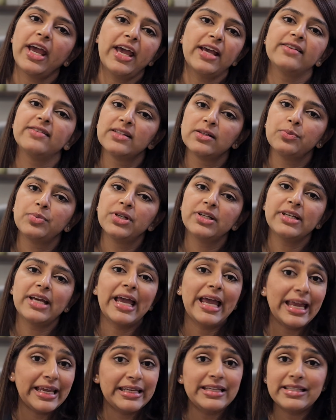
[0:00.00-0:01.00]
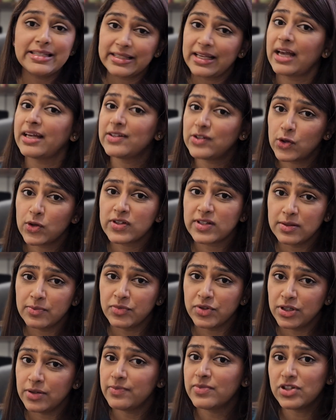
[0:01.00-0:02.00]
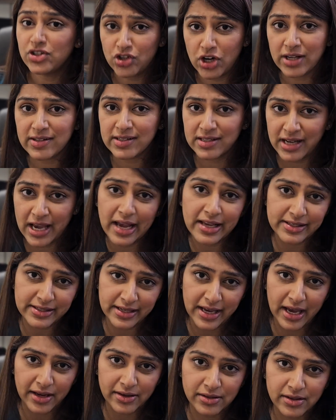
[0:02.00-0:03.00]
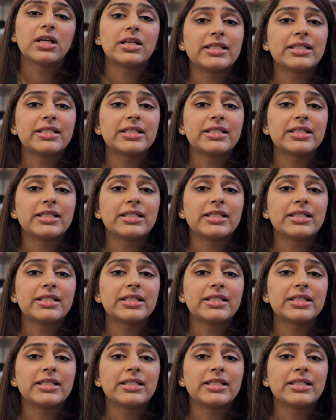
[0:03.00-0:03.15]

exhibit any signs or symptoms just as yet.